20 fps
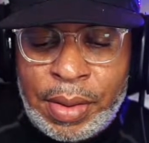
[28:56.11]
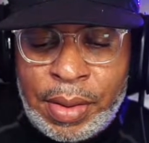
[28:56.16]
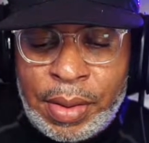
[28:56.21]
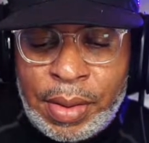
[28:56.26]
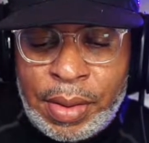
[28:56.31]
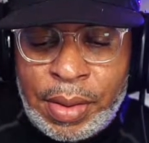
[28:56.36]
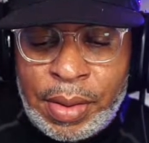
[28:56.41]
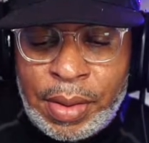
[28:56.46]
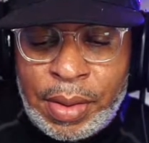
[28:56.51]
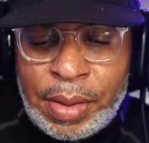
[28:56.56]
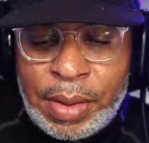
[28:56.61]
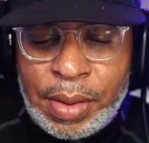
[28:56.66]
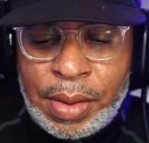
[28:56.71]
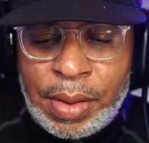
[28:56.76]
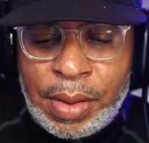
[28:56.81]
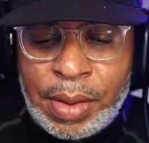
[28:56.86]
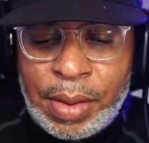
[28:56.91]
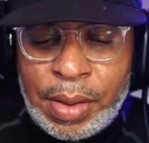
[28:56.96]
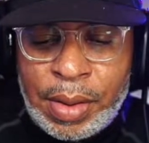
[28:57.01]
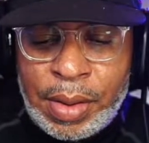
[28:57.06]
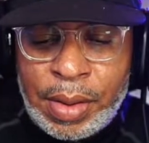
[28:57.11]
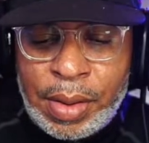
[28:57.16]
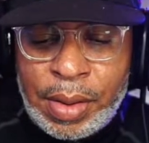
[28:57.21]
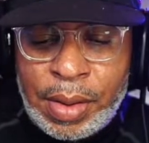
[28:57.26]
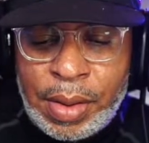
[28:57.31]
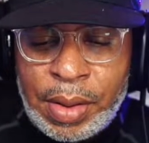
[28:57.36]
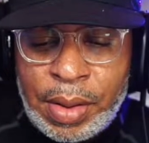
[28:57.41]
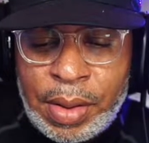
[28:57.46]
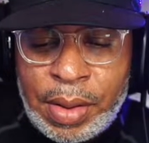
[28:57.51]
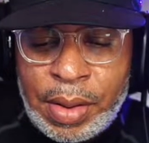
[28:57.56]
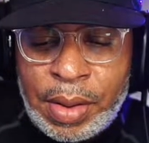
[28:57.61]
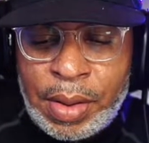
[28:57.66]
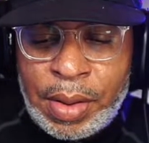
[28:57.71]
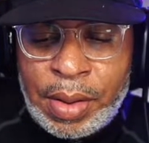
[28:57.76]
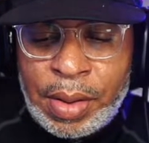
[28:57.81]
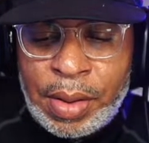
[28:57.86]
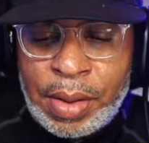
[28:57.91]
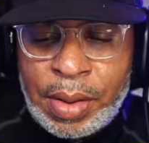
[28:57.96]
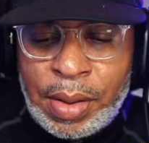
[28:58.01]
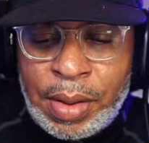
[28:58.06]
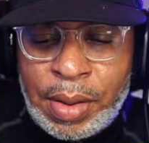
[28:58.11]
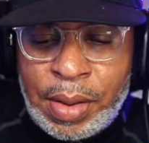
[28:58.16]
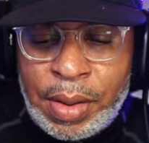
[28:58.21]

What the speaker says: "Hey, we need a win. We gonna play y'all."